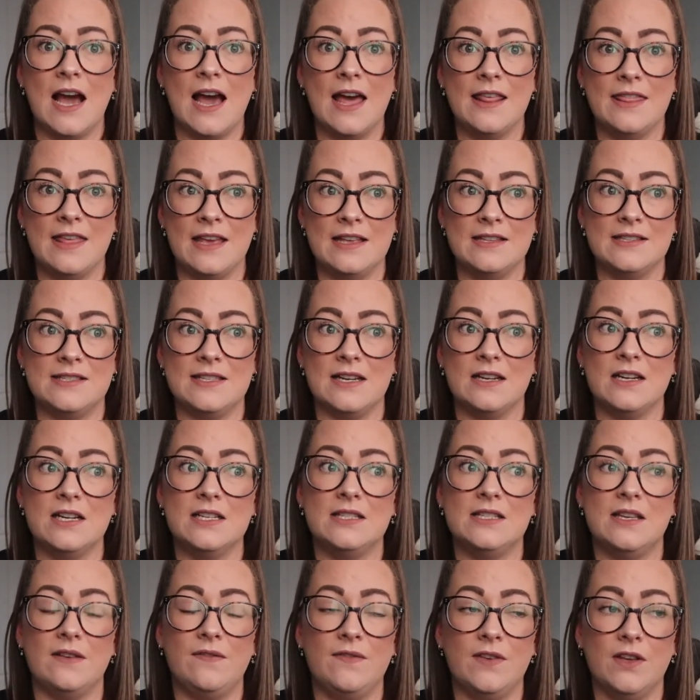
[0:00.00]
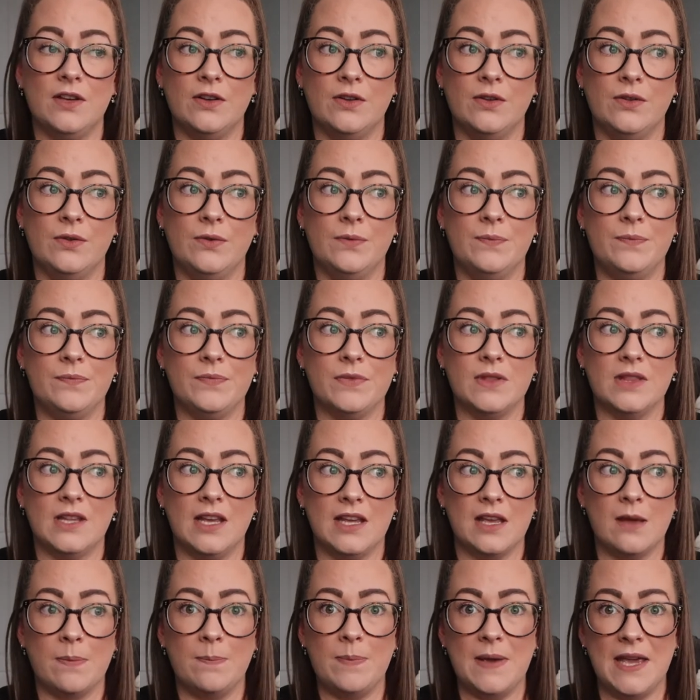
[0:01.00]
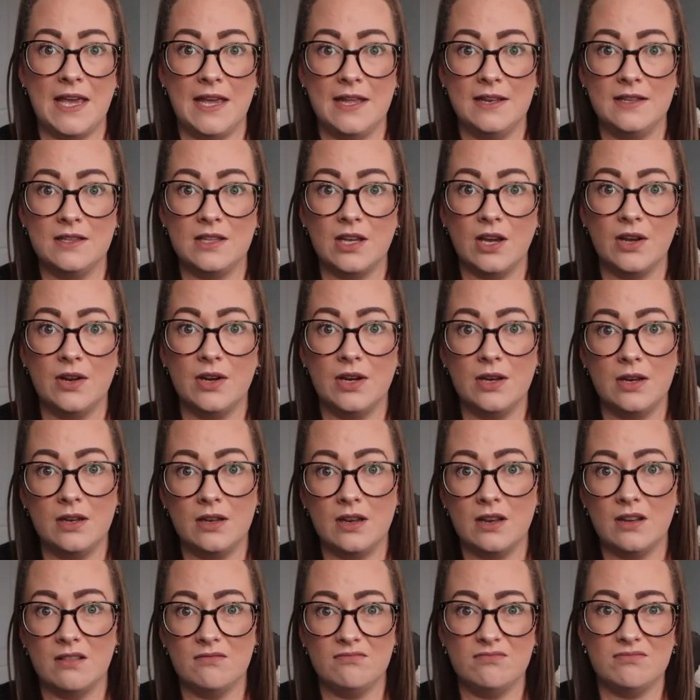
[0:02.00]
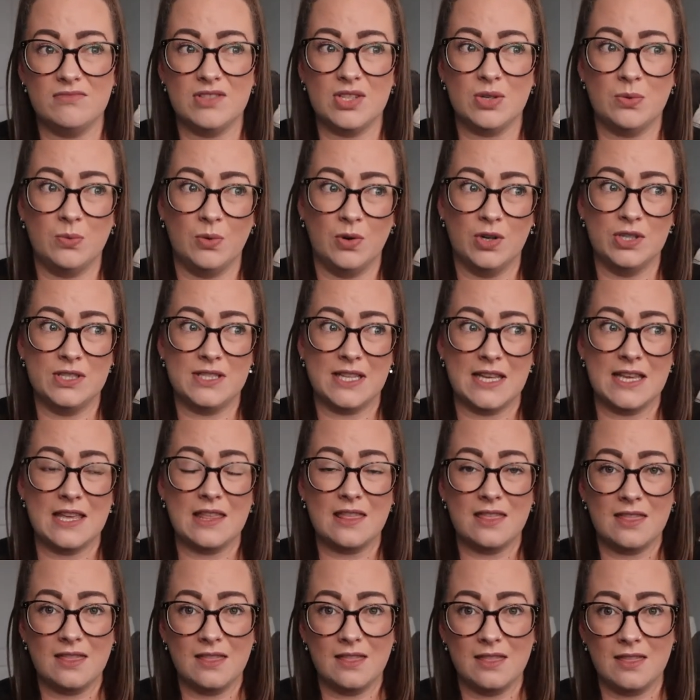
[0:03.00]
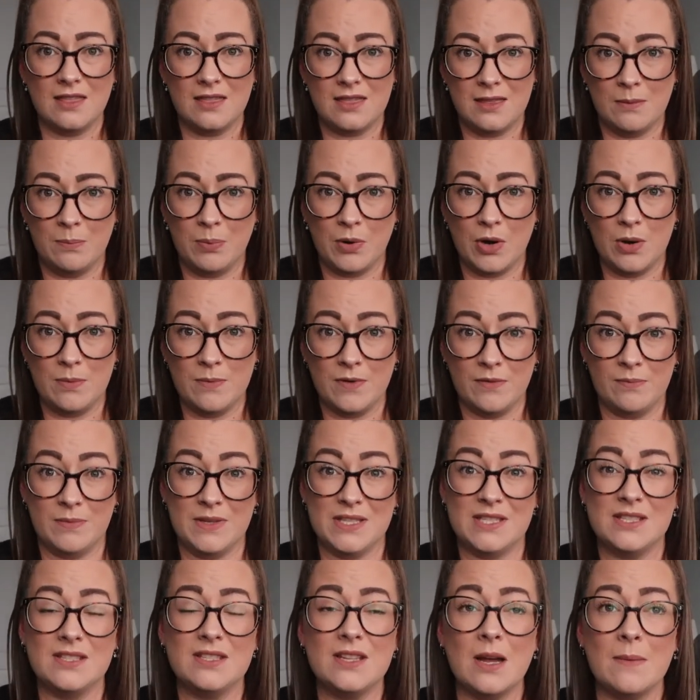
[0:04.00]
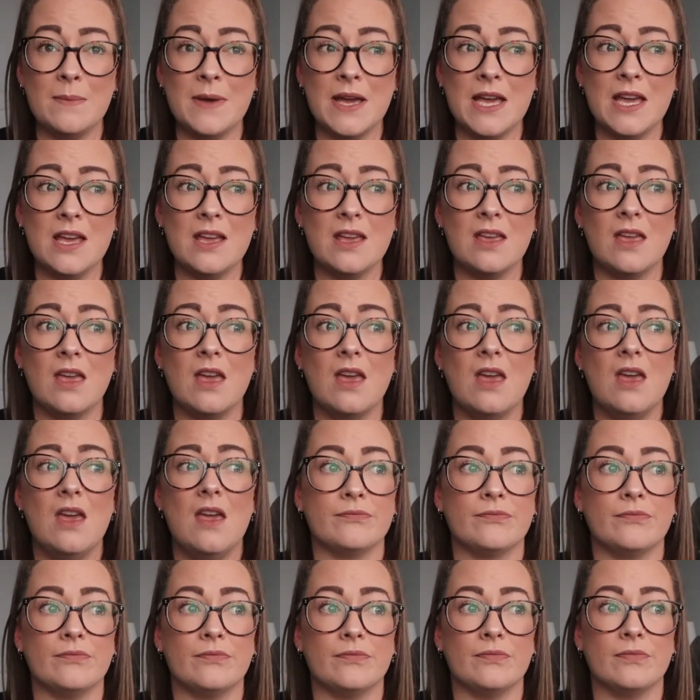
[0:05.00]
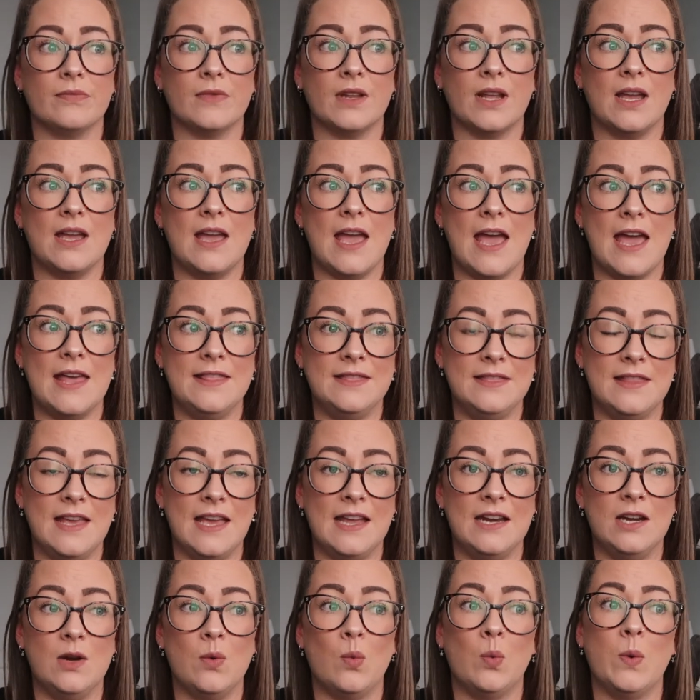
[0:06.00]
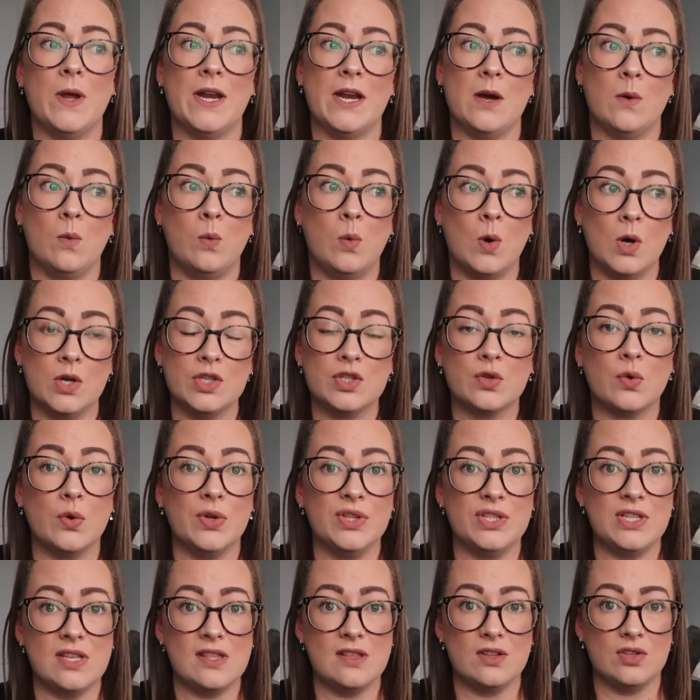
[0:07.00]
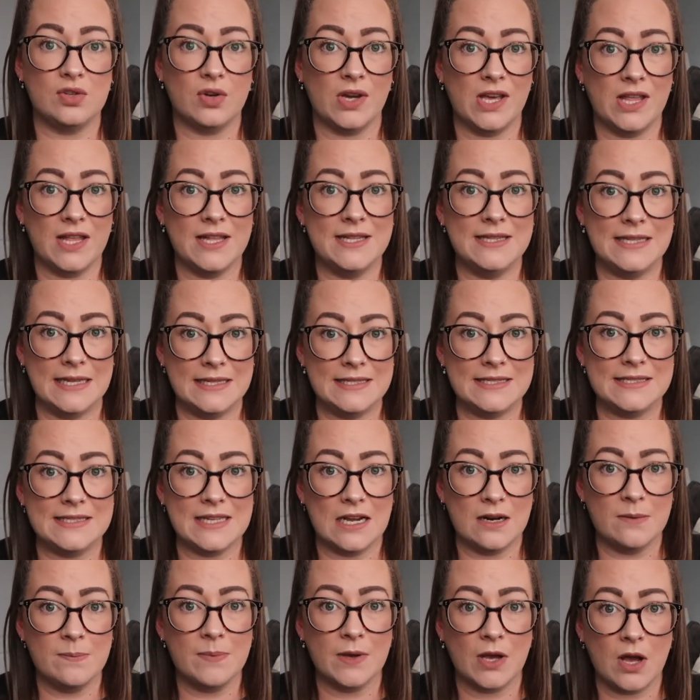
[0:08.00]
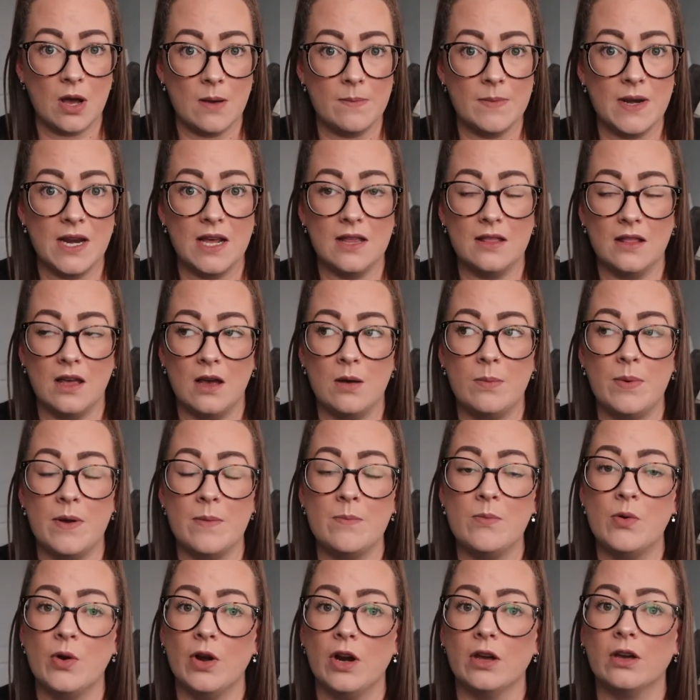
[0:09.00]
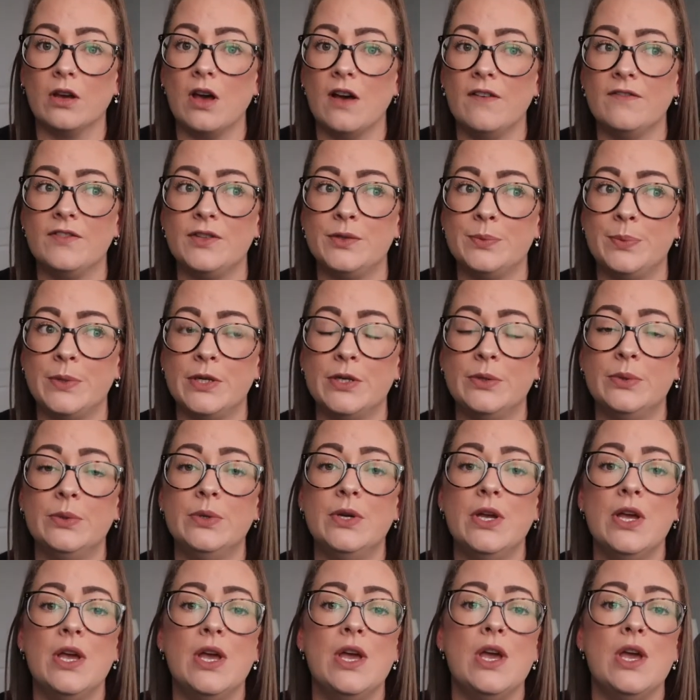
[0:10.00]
I then started to feel like pain down towards like the bottom of my stomach. And then when I was going to the toilet, it did start becoming a little bit more uncomfortable.